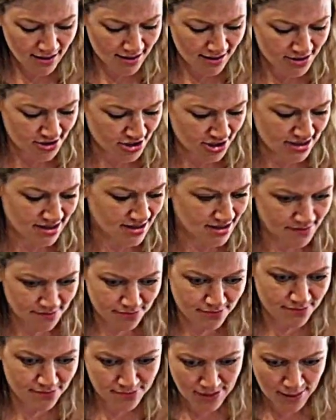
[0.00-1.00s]
It's just
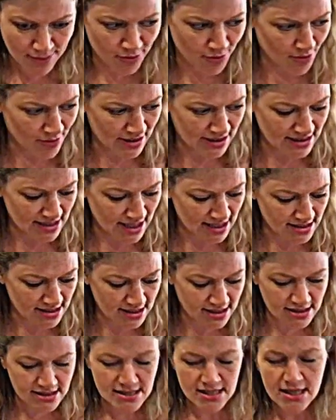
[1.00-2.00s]
pepperoni
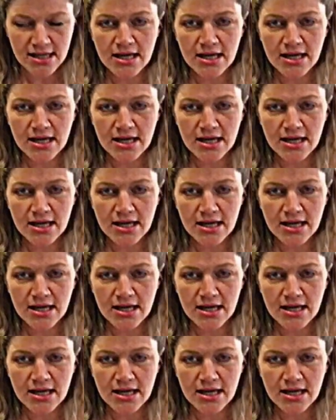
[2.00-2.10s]
slices.